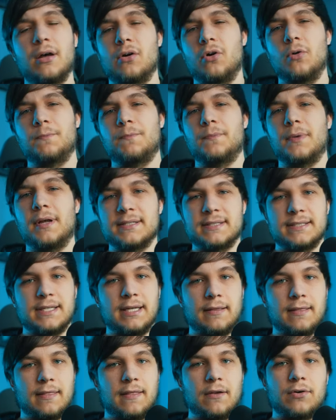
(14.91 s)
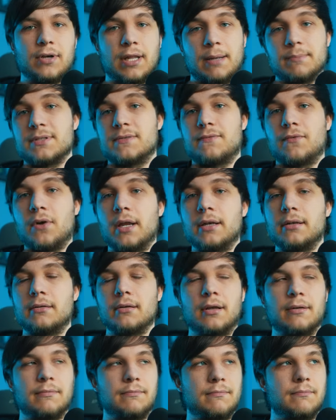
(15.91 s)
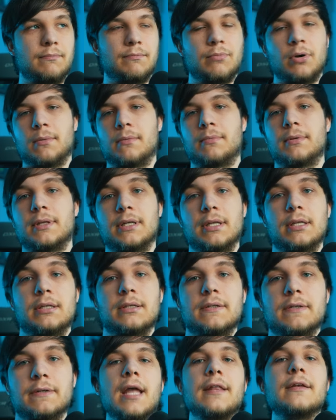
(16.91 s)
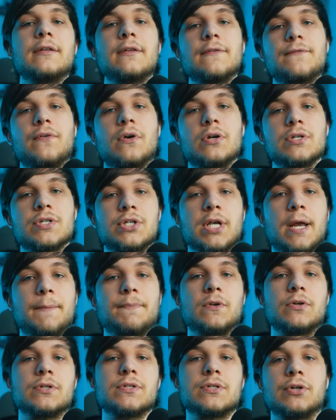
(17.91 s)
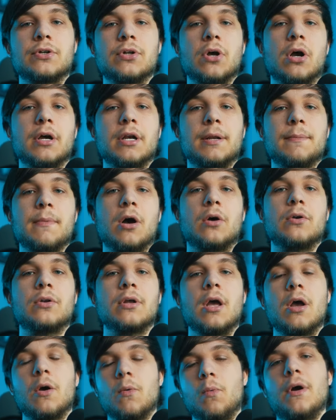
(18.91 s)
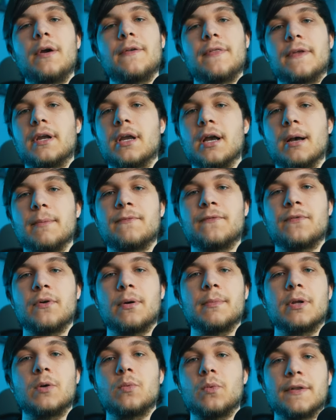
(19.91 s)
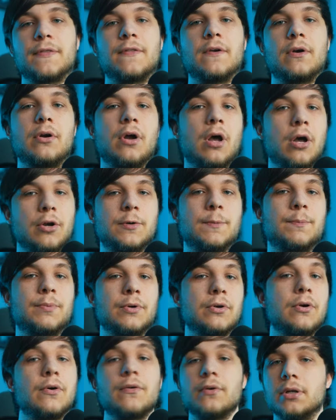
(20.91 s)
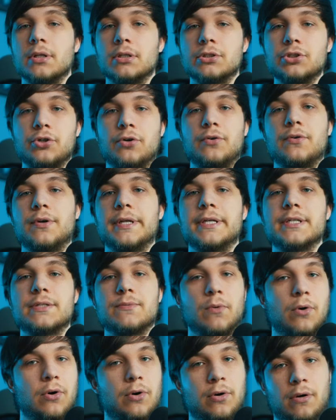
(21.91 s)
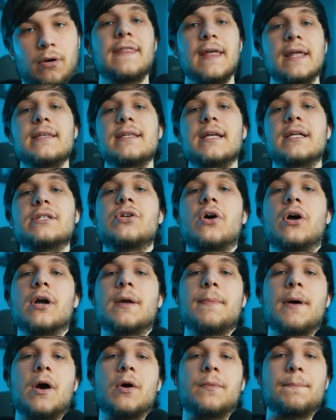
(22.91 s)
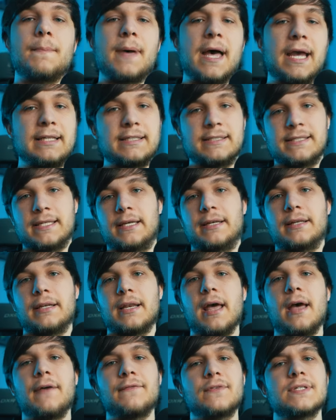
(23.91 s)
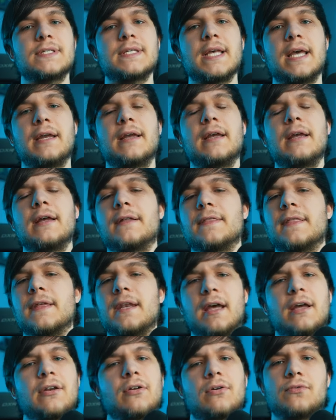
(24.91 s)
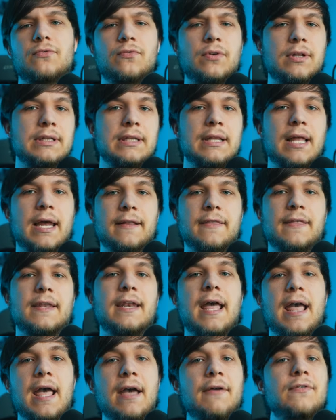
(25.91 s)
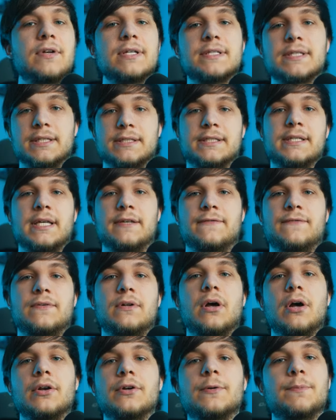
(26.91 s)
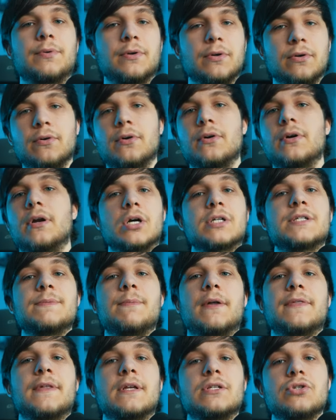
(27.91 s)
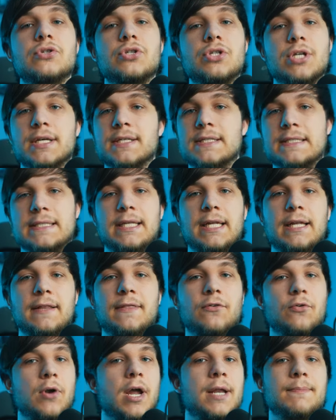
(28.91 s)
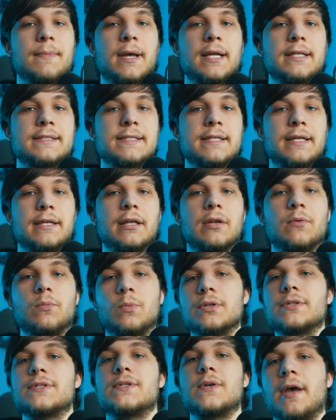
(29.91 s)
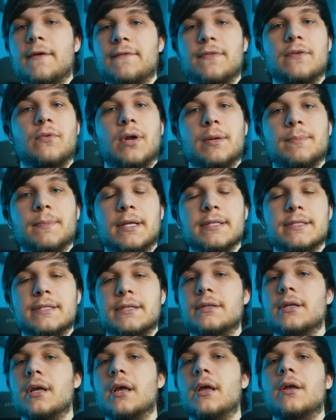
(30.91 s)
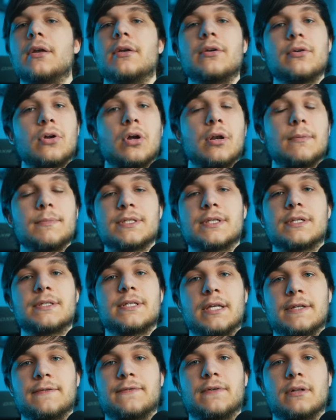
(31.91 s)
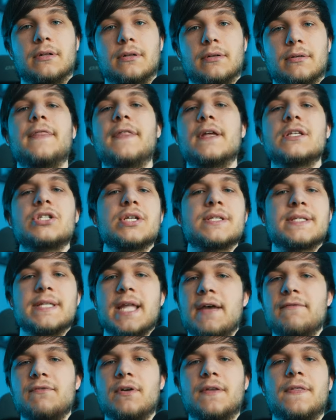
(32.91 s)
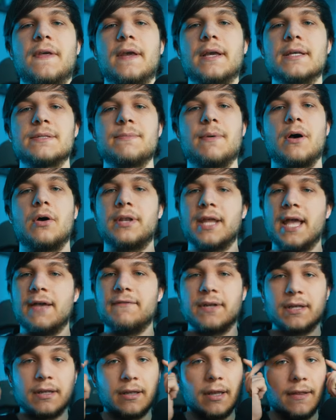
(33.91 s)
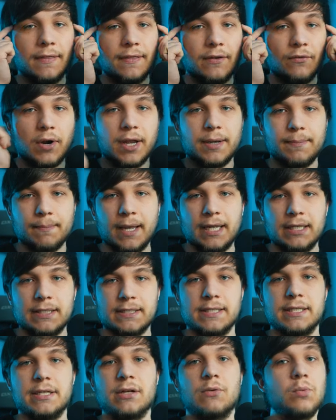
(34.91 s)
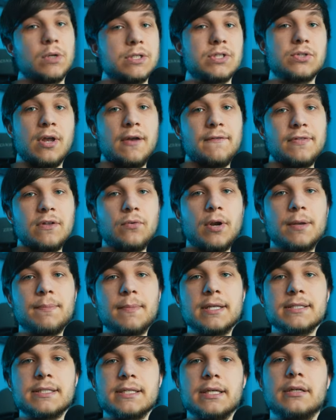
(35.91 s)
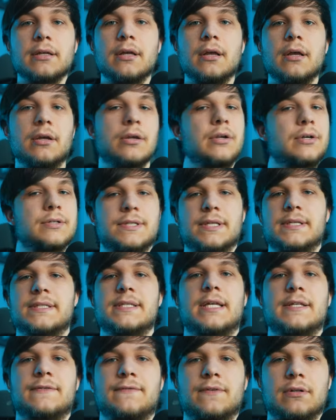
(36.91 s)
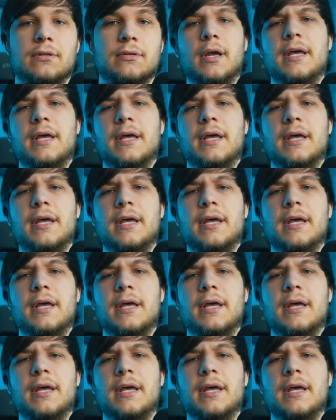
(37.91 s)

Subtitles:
I hope I said their names right. I probably didn't. And in the first chapters, they're talking about where they come from and what their entrepreneurial journeys were. Then they talk about mindset, and I have to say that I don't really like that every successful entrepreneur talks about that you just need the right mindset, and once you have the right mindset, you're gonna be successful. And that just everything is about having the right mindset, and once you have the right mindset, you're successful.